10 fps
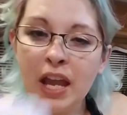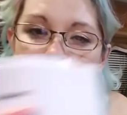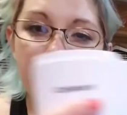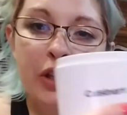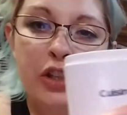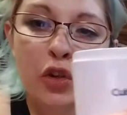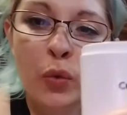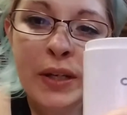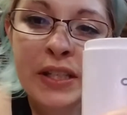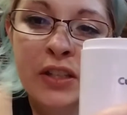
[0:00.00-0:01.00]
In your little
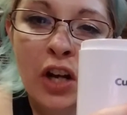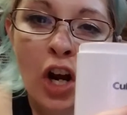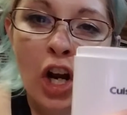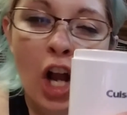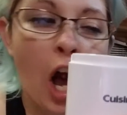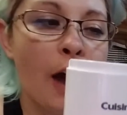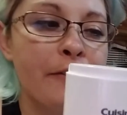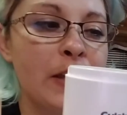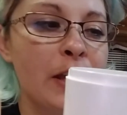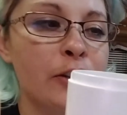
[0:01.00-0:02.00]
Cuisinart
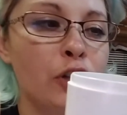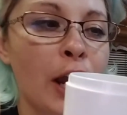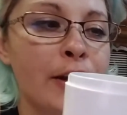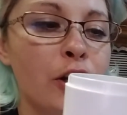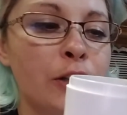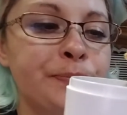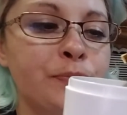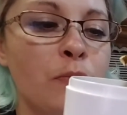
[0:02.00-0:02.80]
coffee grinder,